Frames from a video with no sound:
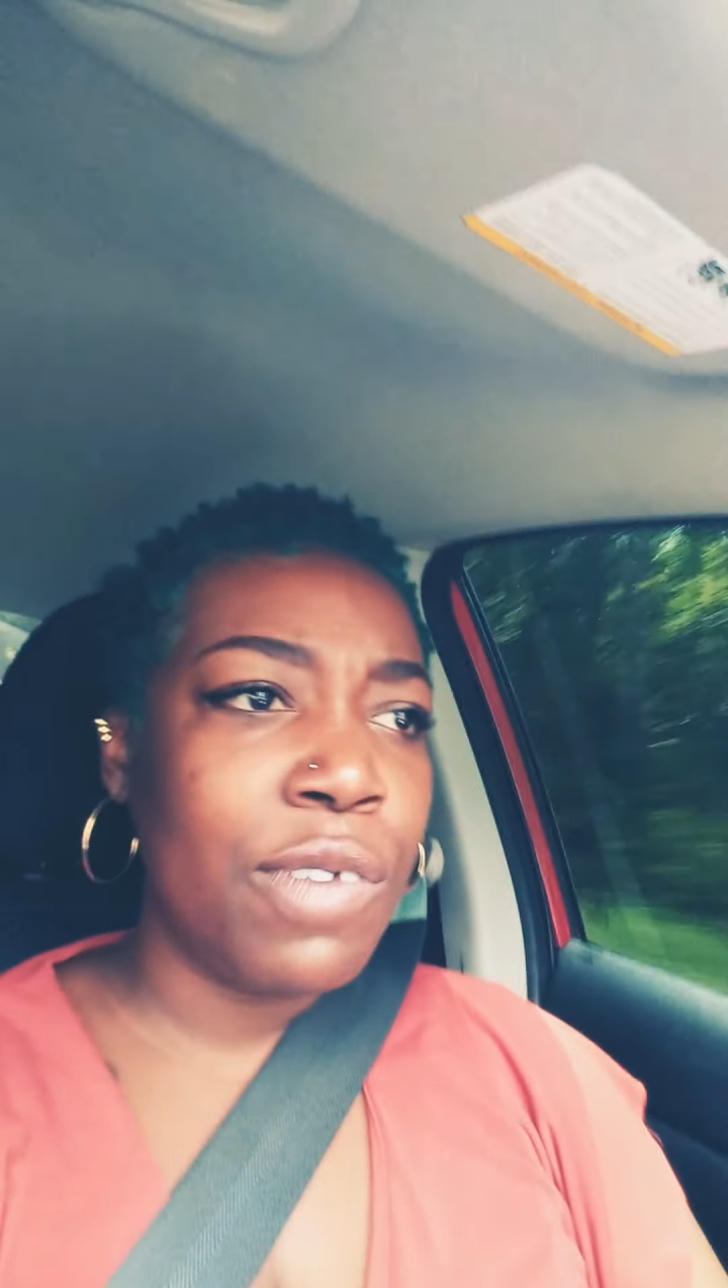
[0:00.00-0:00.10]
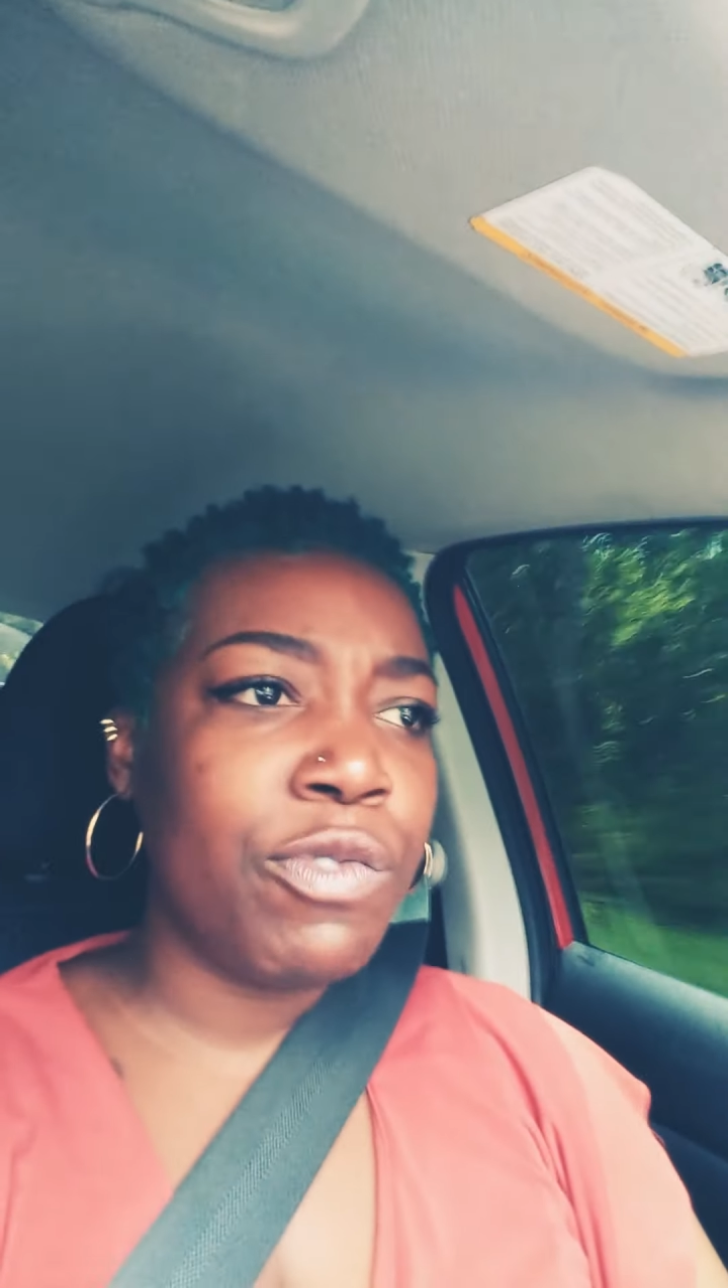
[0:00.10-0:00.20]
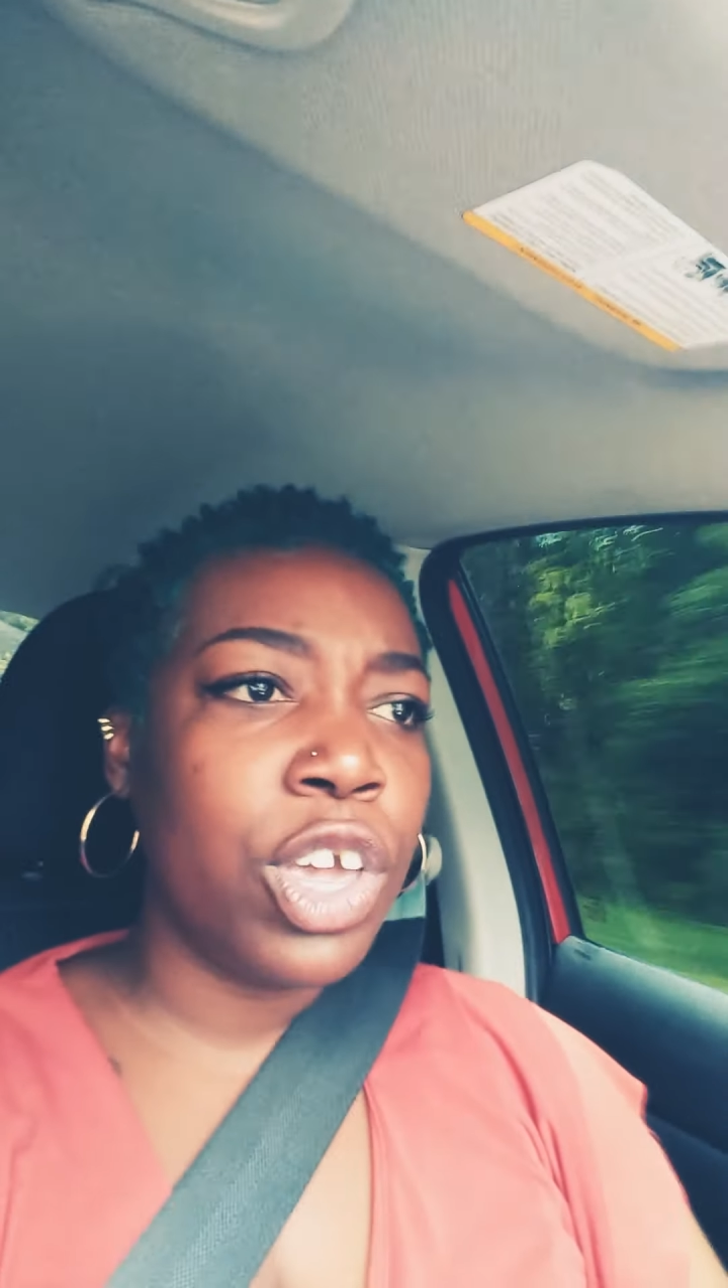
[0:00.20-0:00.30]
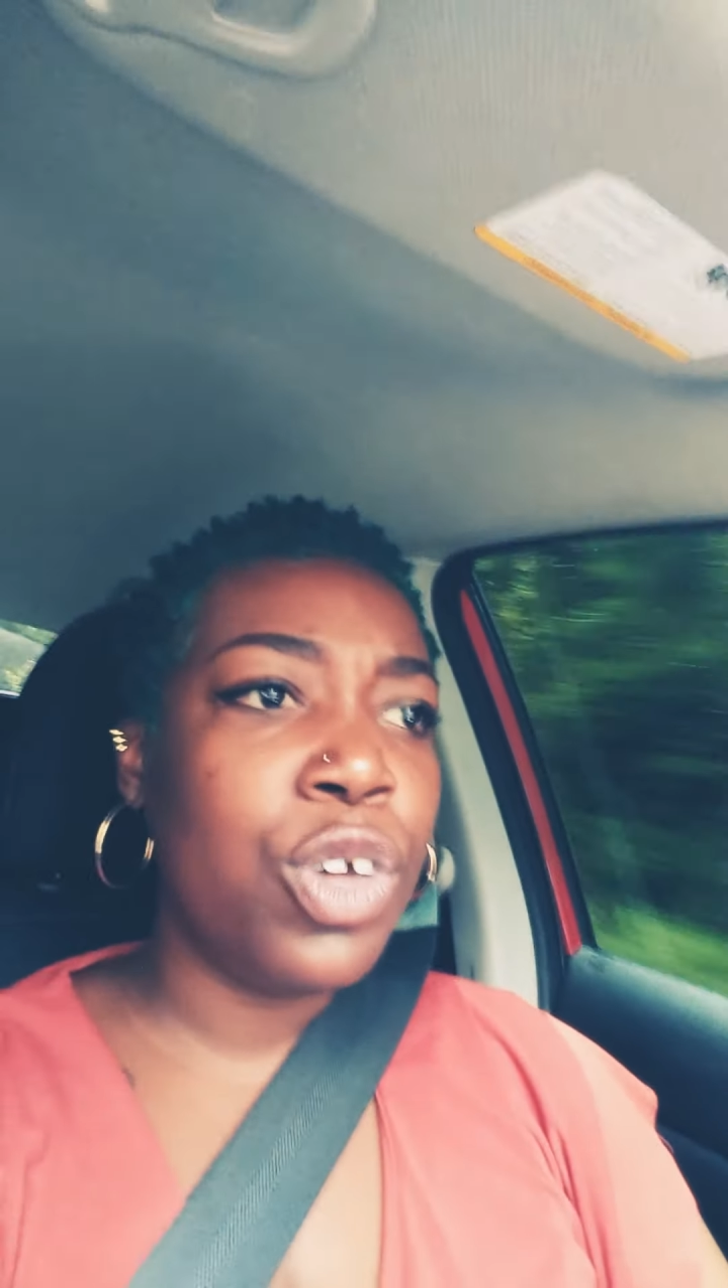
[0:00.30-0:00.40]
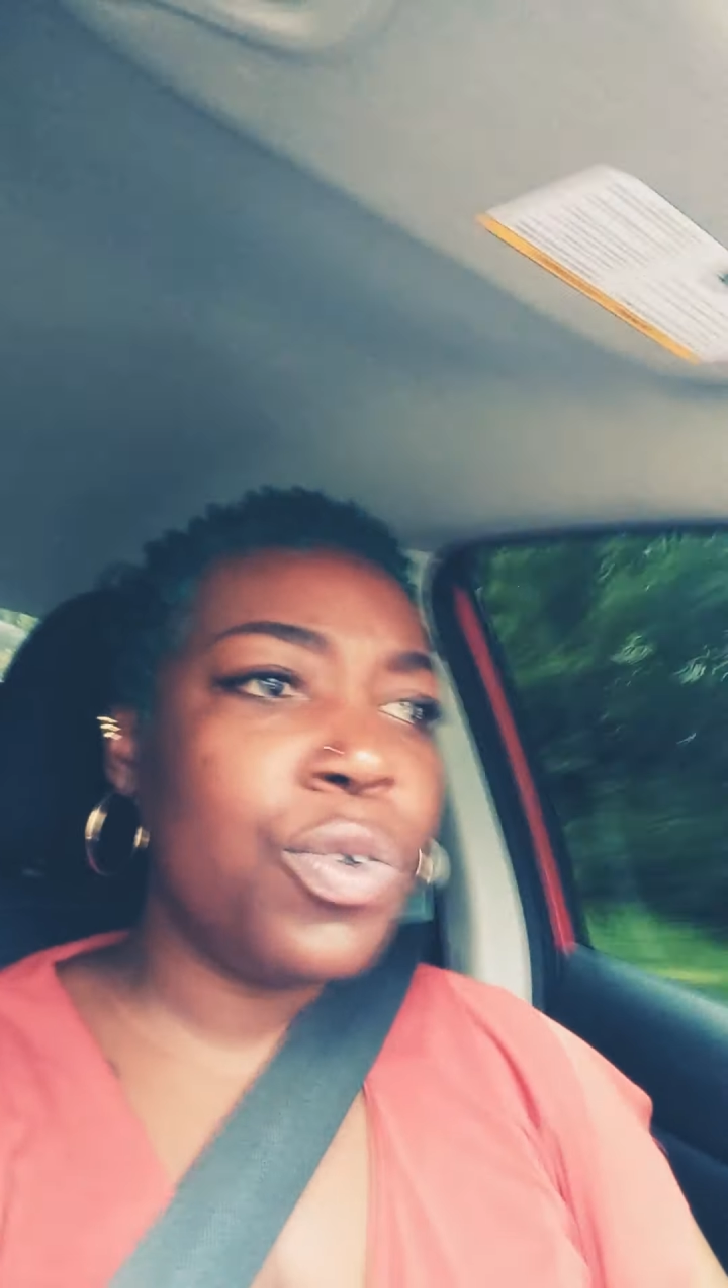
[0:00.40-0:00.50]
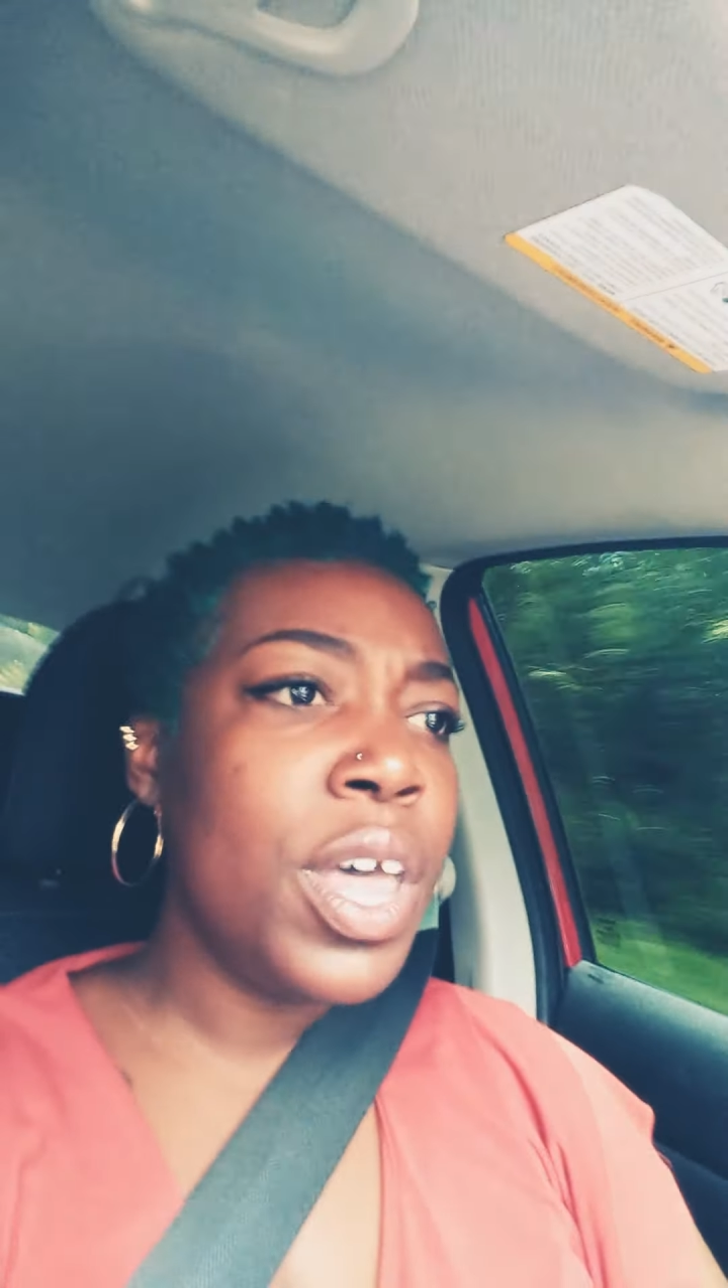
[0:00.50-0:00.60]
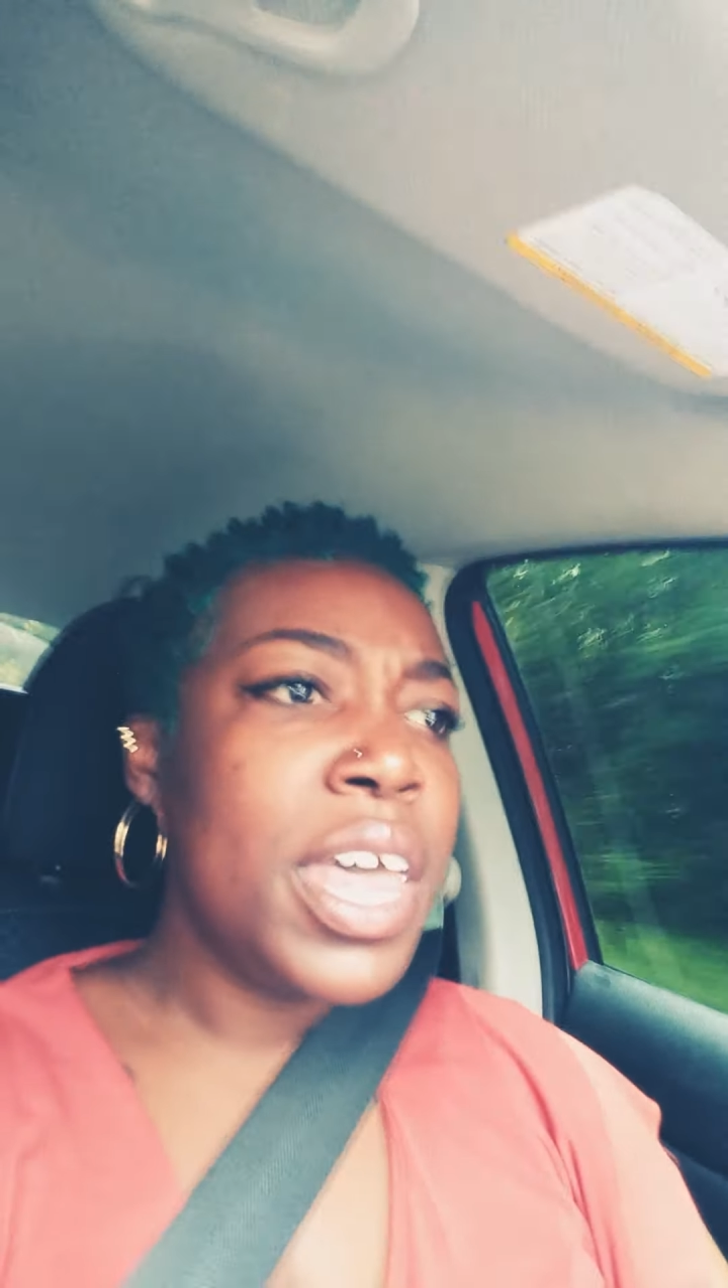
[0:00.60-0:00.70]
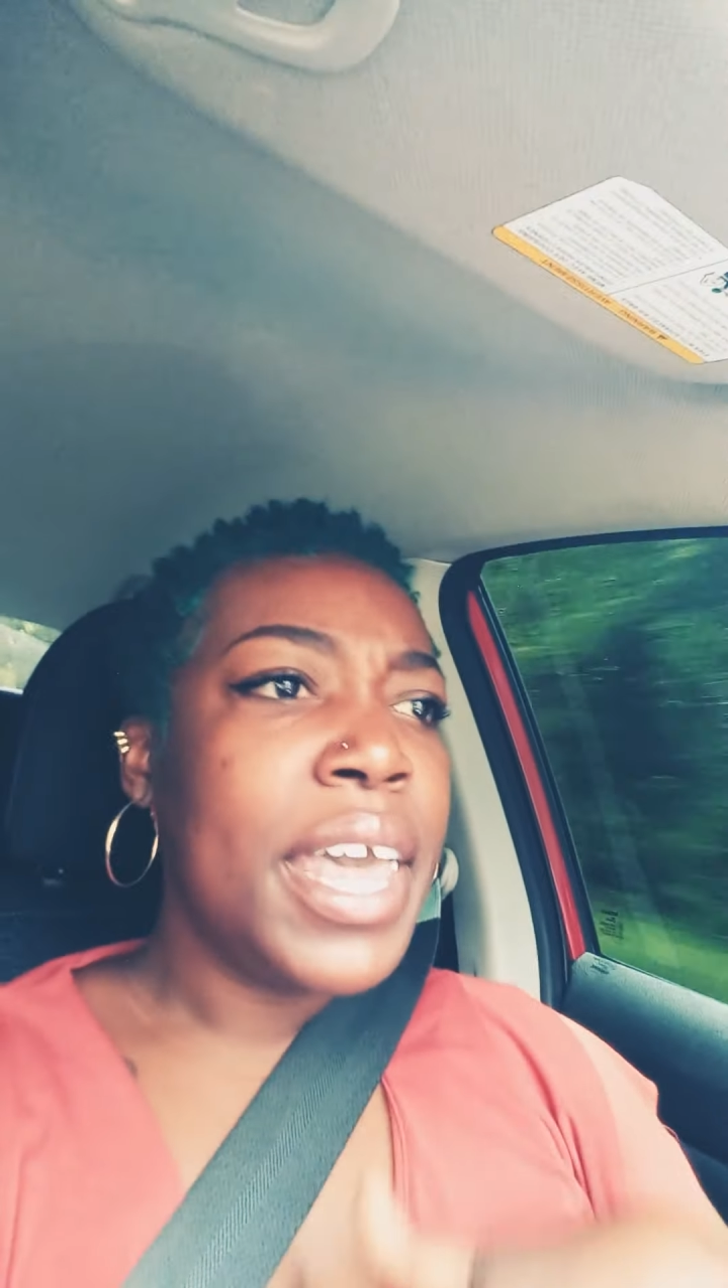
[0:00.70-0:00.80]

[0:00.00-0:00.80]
of you.